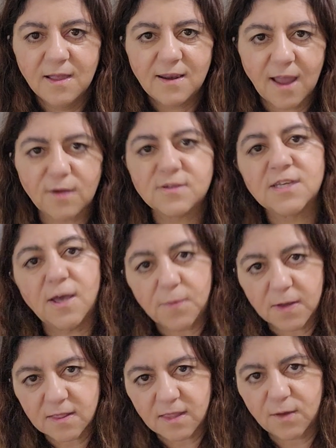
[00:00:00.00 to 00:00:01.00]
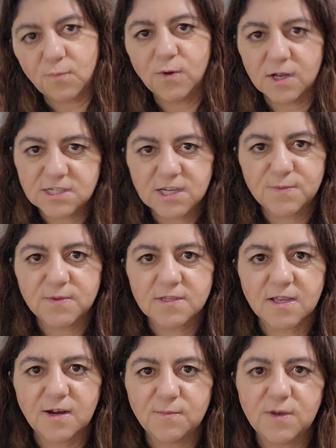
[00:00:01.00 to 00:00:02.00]
Now, typically, wood chips is
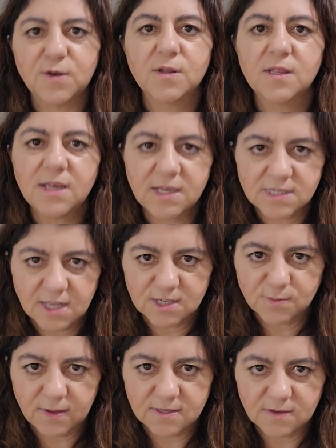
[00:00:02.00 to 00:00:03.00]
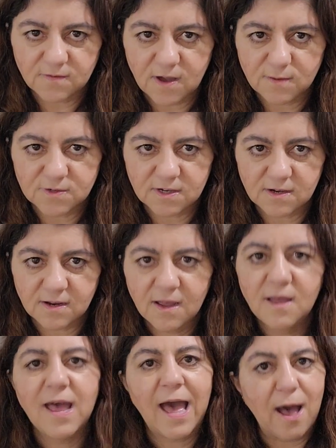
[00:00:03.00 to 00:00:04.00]
going to be your least expensive option.
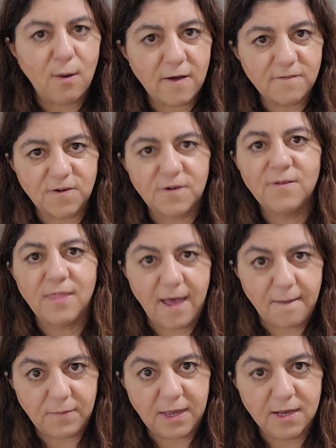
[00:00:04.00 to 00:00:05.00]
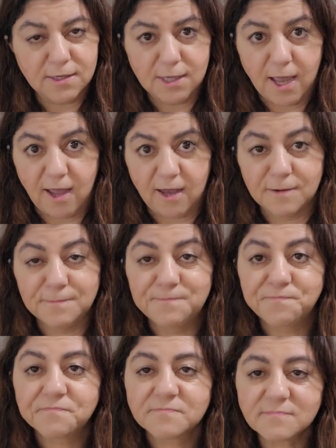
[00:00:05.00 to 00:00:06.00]
However, that being said,
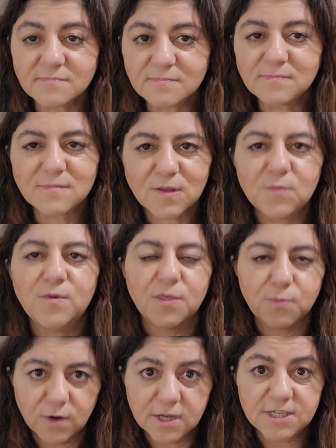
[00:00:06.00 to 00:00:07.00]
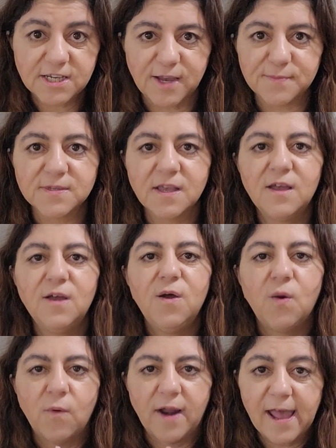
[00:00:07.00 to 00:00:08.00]
with wood chips,
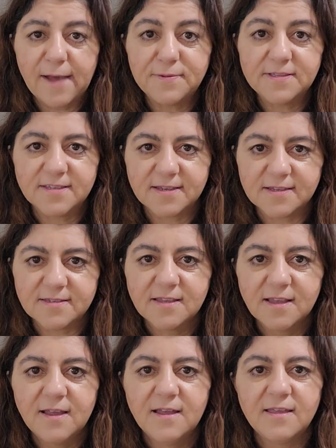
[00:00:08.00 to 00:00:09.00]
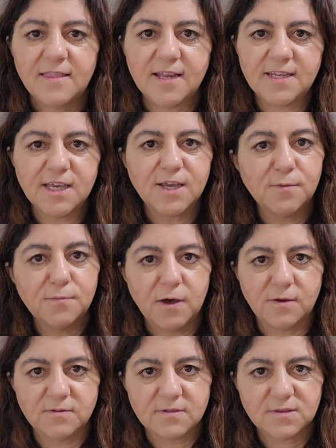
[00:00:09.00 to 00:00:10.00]
what happens is they
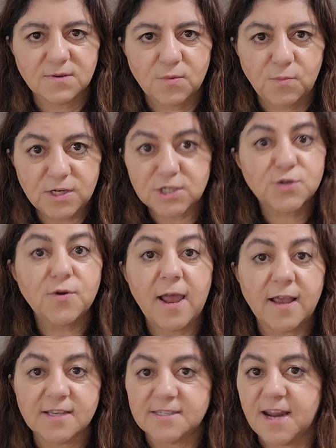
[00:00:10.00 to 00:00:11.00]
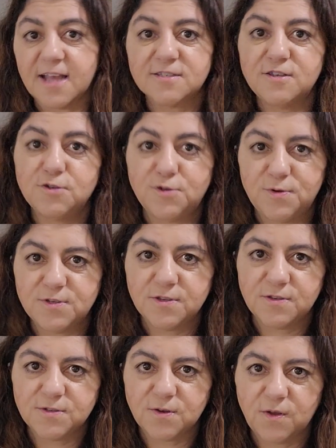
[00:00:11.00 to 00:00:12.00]
decompose, which is great because it adds nutrients to
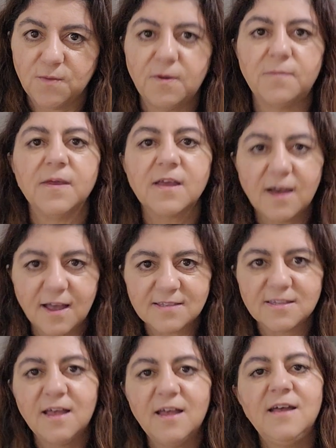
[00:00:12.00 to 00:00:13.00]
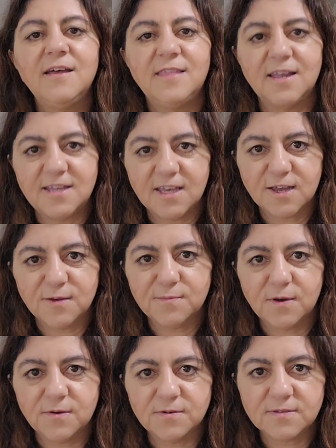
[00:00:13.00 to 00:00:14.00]
the soil, but because they
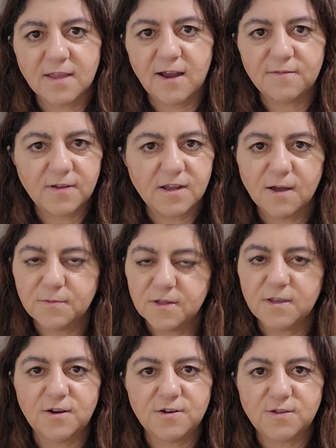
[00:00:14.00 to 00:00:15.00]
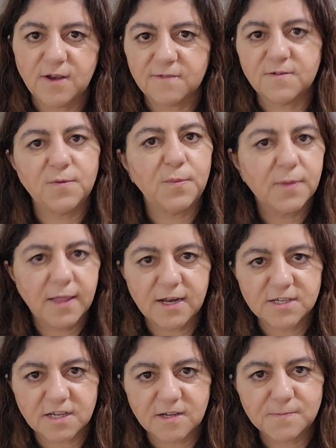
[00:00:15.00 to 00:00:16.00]
decompose, every couple of years you have to
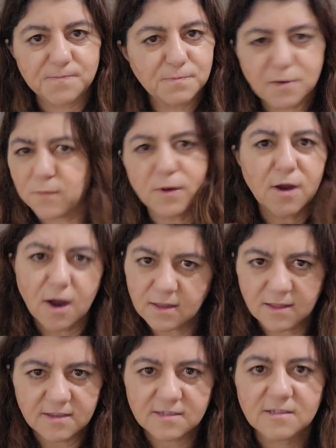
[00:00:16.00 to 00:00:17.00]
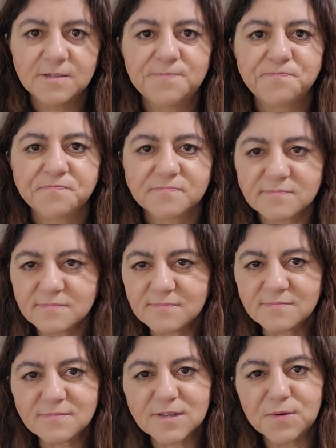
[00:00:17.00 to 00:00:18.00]
replenish it. But regardless,
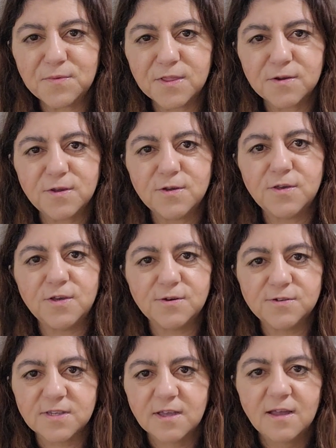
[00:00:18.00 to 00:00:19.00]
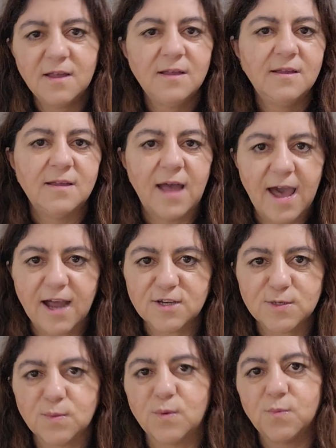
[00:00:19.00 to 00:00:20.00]
whether you use
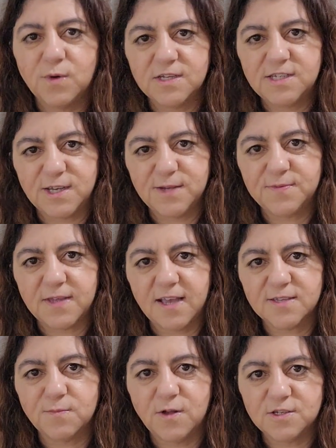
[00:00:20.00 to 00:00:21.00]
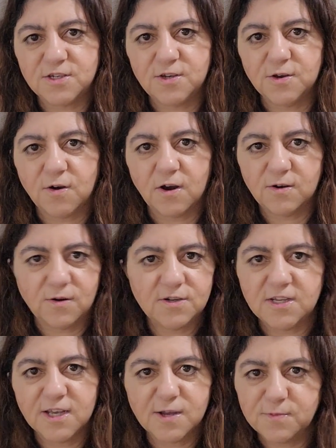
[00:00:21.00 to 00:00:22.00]
actual wood chips as mulch in your garden or
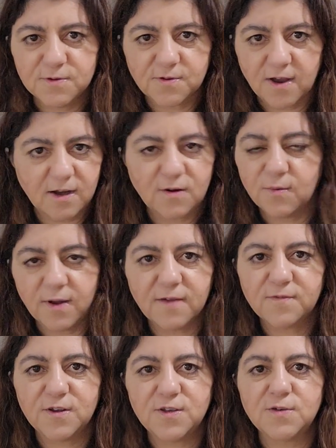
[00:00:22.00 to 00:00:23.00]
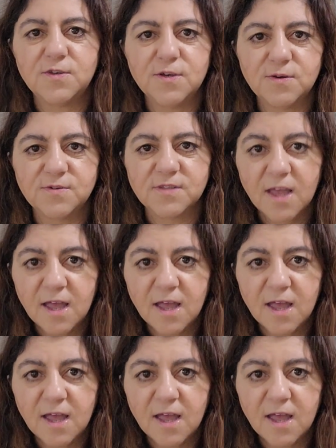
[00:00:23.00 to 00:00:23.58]
decomposed granite or whatever you use,